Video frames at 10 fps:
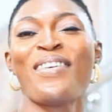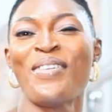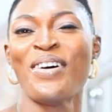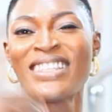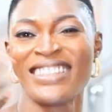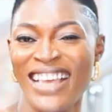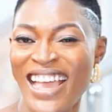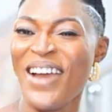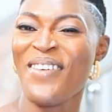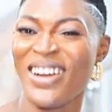was
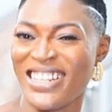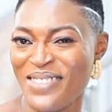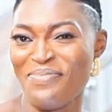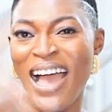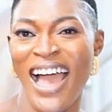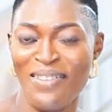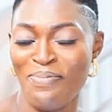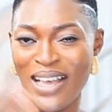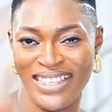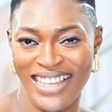washing my hand
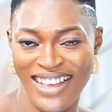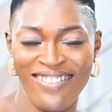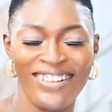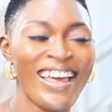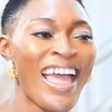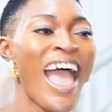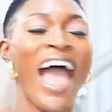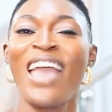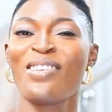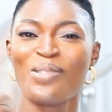per second.
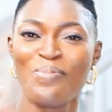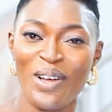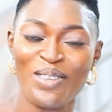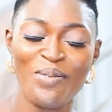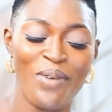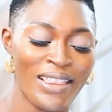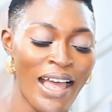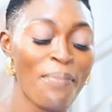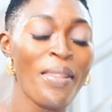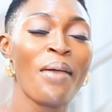I used bottled
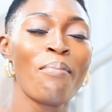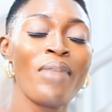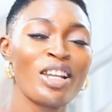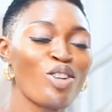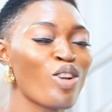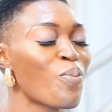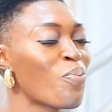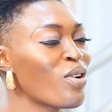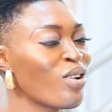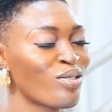water. Make sure the
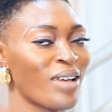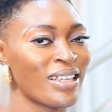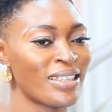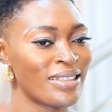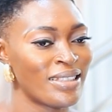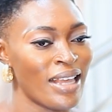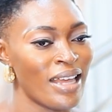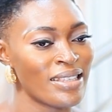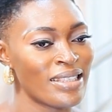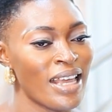product you are
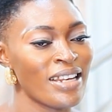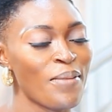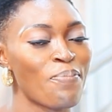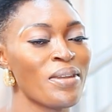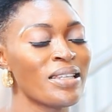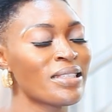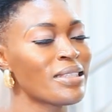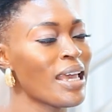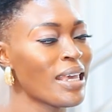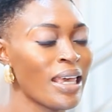sending, please
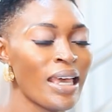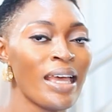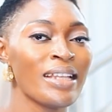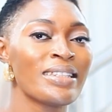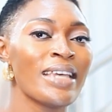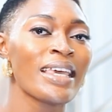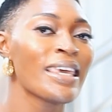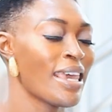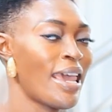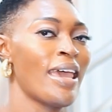take
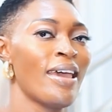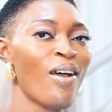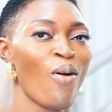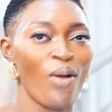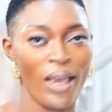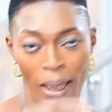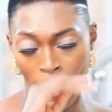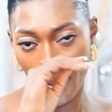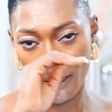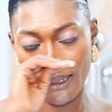care,
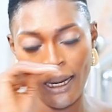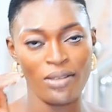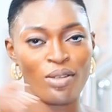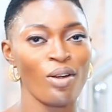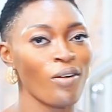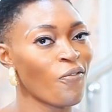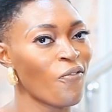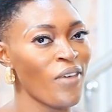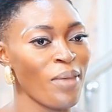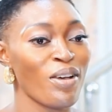okay, so that you don't
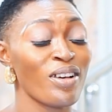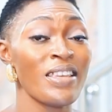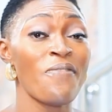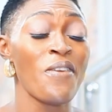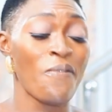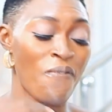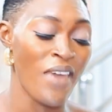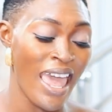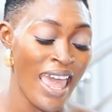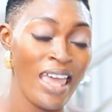fail. Because if you
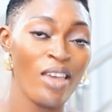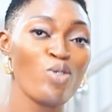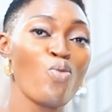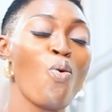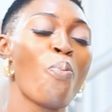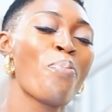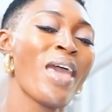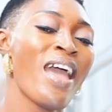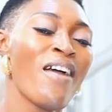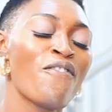fail, you will
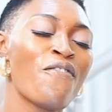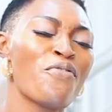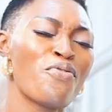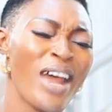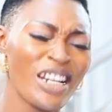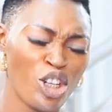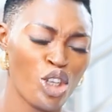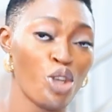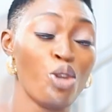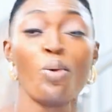pay
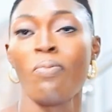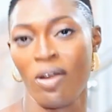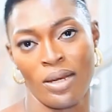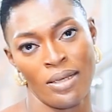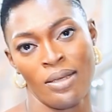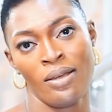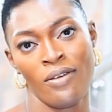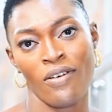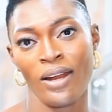fresh new money for